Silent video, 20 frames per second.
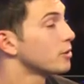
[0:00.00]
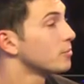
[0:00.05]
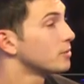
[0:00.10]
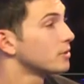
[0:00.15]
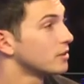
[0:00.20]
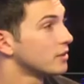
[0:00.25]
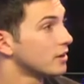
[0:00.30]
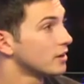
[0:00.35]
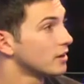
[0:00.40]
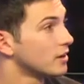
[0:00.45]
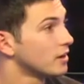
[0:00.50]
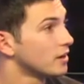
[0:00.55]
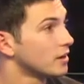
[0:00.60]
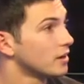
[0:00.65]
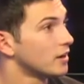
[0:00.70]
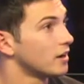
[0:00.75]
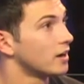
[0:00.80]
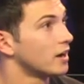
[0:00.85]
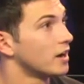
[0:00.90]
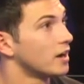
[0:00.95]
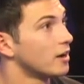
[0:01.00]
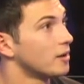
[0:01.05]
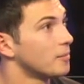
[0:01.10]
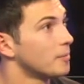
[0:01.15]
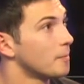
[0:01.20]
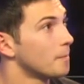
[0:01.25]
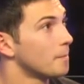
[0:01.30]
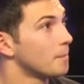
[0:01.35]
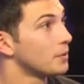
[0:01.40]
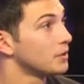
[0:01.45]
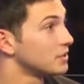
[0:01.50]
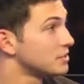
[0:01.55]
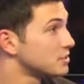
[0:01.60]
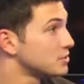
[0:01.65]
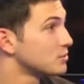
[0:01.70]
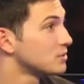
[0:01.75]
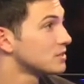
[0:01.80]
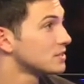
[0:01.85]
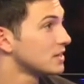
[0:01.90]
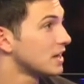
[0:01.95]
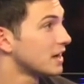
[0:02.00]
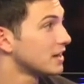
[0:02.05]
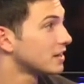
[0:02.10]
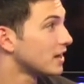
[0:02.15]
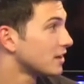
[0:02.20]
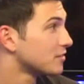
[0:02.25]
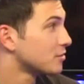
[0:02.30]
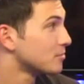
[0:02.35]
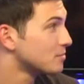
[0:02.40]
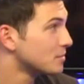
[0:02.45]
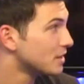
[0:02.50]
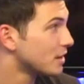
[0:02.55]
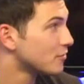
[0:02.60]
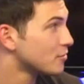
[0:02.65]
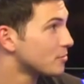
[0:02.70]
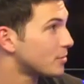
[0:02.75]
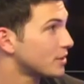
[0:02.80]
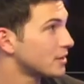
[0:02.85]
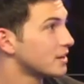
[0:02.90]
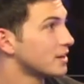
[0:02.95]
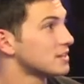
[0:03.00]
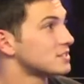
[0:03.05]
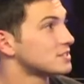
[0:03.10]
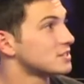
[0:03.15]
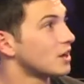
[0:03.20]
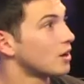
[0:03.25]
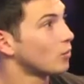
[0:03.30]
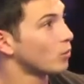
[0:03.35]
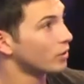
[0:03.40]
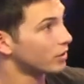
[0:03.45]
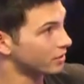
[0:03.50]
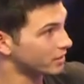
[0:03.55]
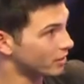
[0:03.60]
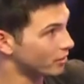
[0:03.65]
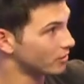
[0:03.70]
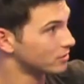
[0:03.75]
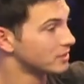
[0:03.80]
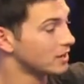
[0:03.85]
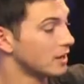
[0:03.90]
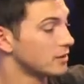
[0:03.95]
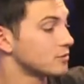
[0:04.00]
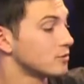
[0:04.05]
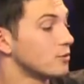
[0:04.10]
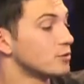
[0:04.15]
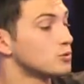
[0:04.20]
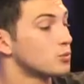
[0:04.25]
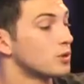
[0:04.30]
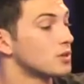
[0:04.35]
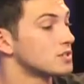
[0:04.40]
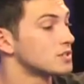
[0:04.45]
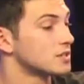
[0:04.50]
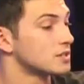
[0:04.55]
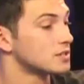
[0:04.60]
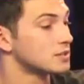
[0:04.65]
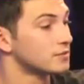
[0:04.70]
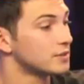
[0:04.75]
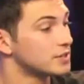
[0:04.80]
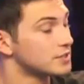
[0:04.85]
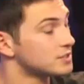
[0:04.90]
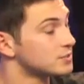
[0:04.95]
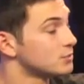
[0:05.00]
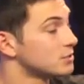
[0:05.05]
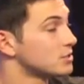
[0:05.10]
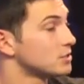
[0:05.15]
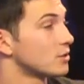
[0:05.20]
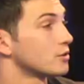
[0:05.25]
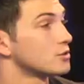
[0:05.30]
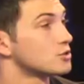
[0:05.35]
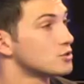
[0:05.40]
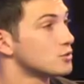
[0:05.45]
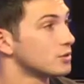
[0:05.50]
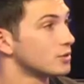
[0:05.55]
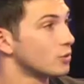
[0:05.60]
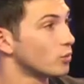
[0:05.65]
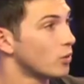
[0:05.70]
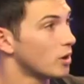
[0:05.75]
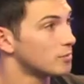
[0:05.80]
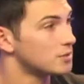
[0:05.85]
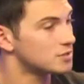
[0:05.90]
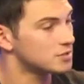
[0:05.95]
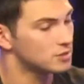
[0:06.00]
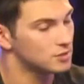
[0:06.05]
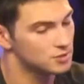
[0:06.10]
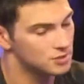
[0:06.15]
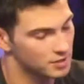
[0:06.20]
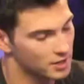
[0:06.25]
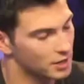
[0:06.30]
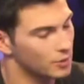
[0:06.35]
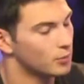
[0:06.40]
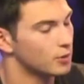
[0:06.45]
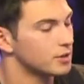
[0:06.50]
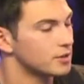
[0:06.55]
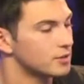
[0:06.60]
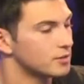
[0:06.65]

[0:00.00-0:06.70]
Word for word: to be there. Uh, but as soon as I got to meet everybody and I saw what it narrowed down to, the 26 of us, and we started shooting the webisodes, then I wanted